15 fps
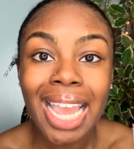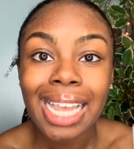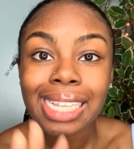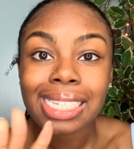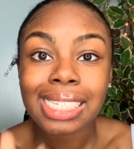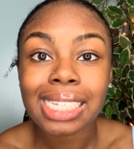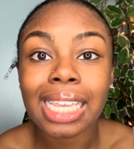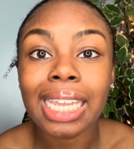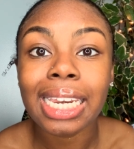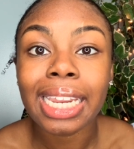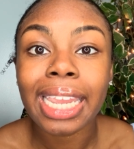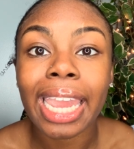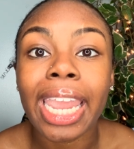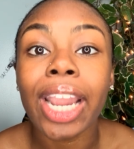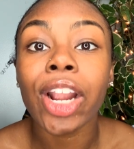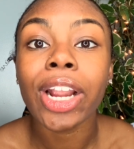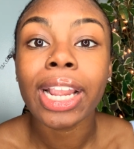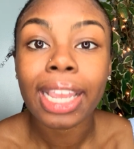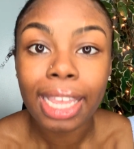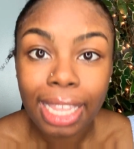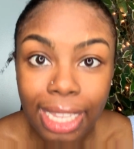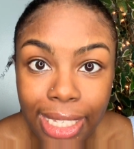Skincare
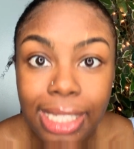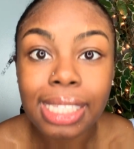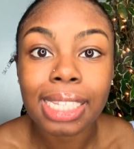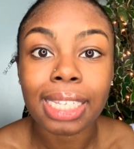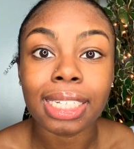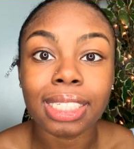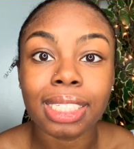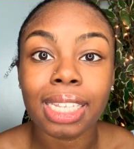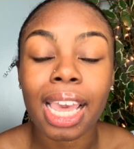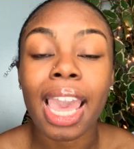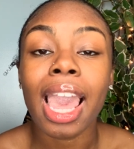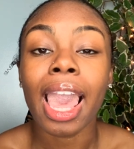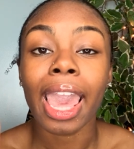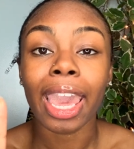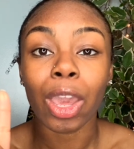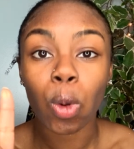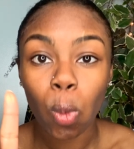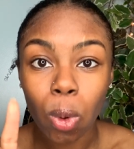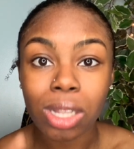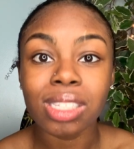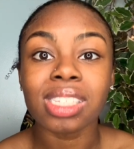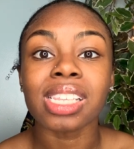isn't a
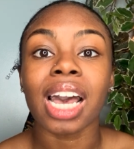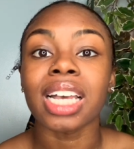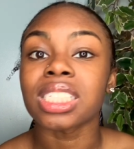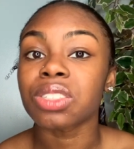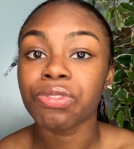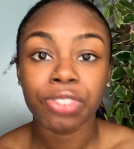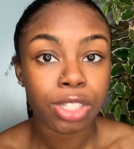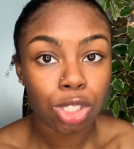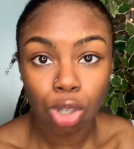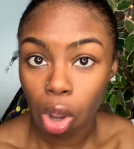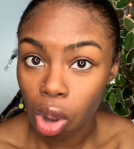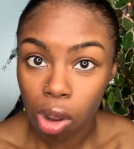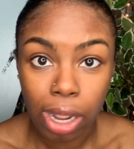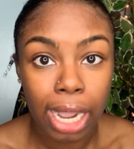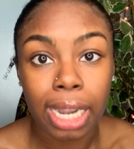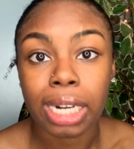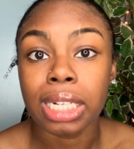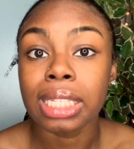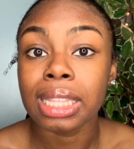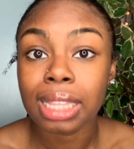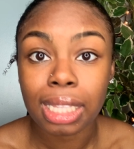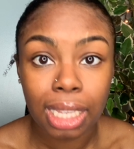one-size-fits-all kind of
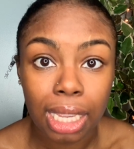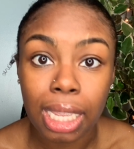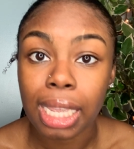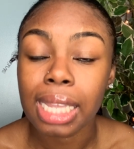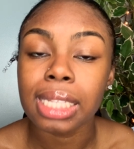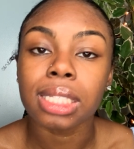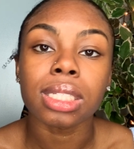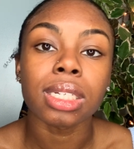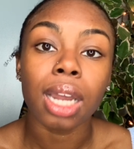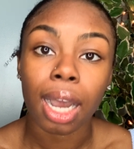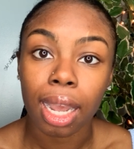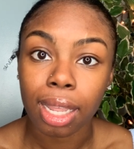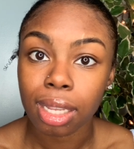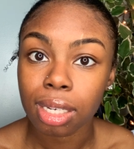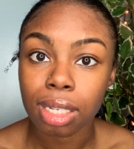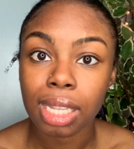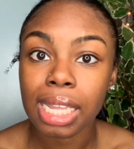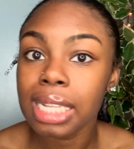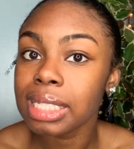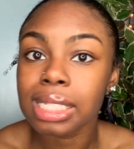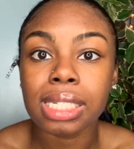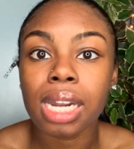thing. It's not.
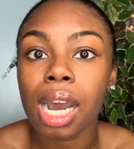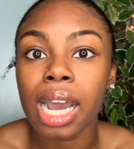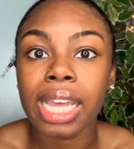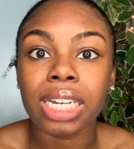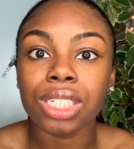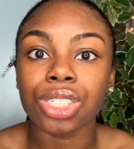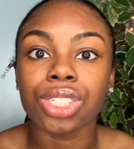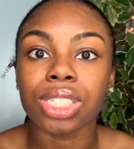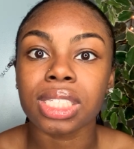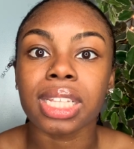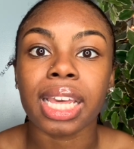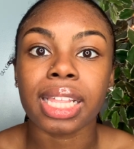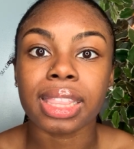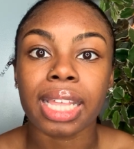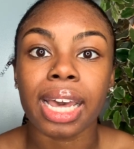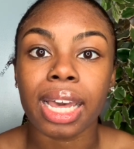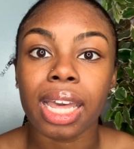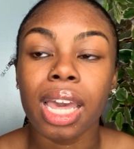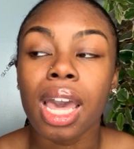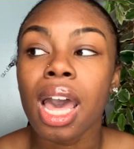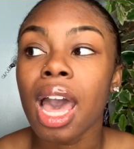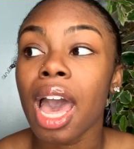It's not, and it's just like that.
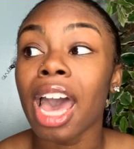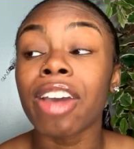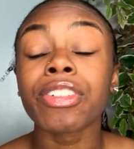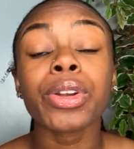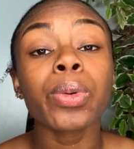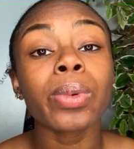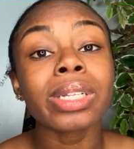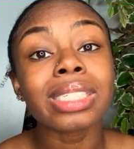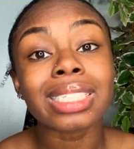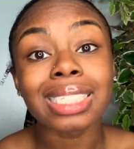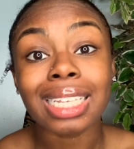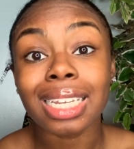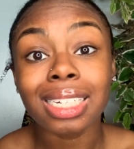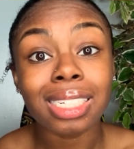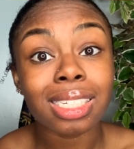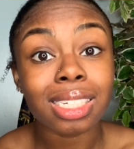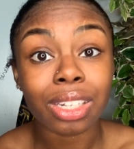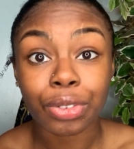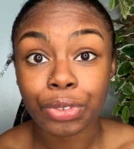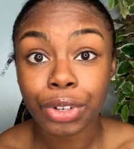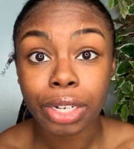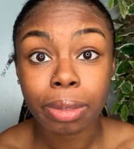Everyone's skin is
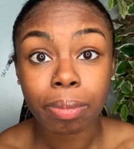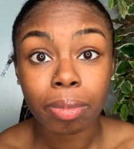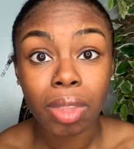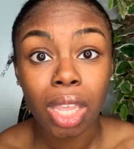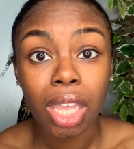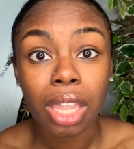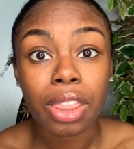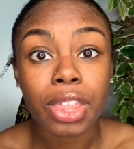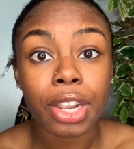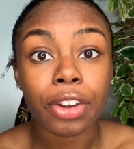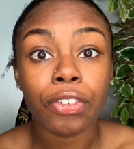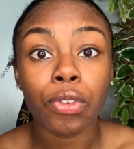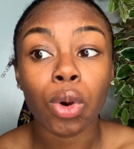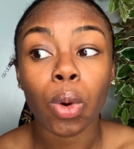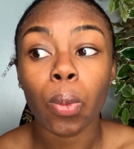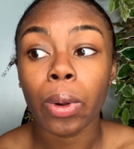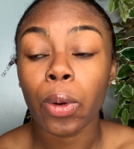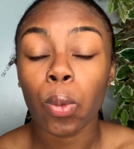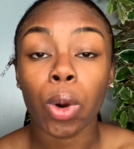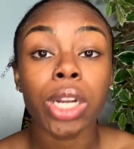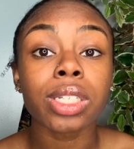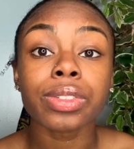different. Therefore, what
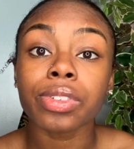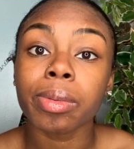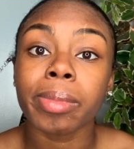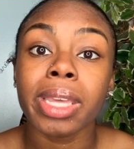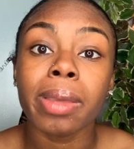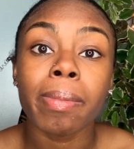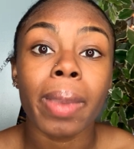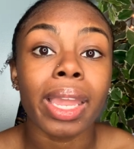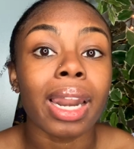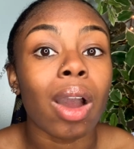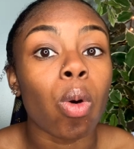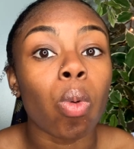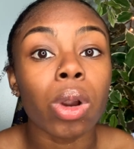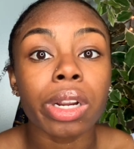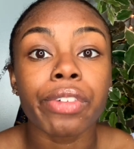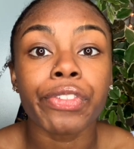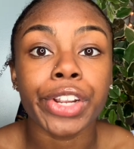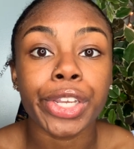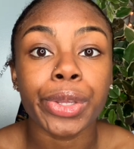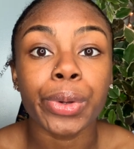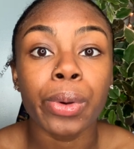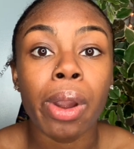works for me may not work for
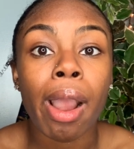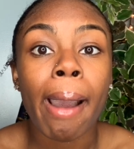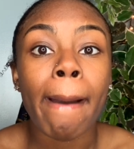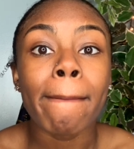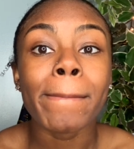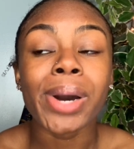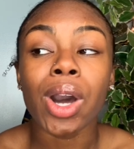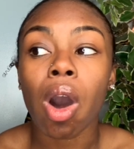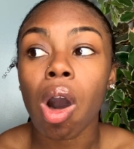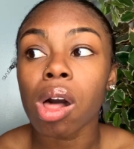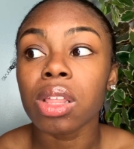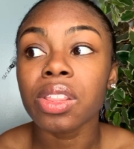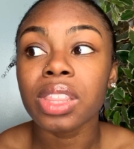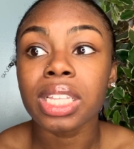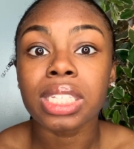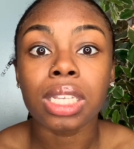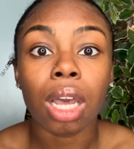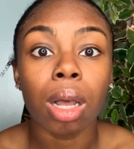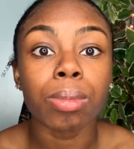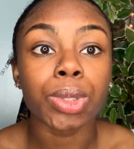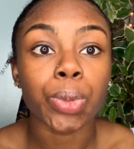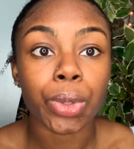you, but all of this
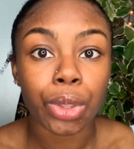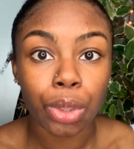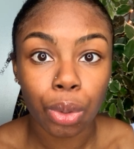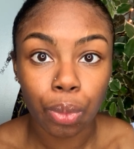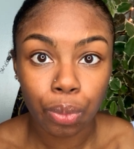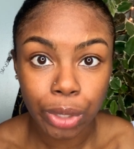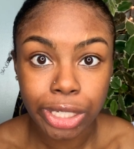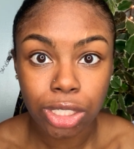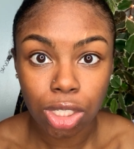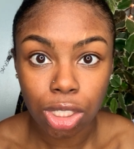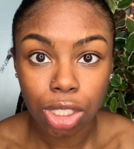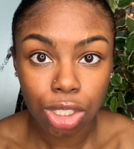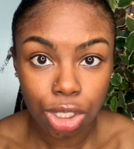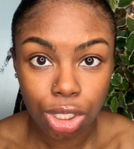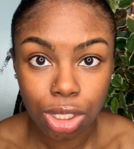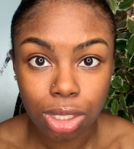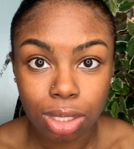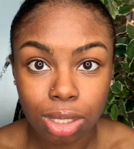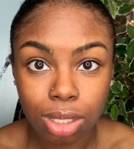comes with research.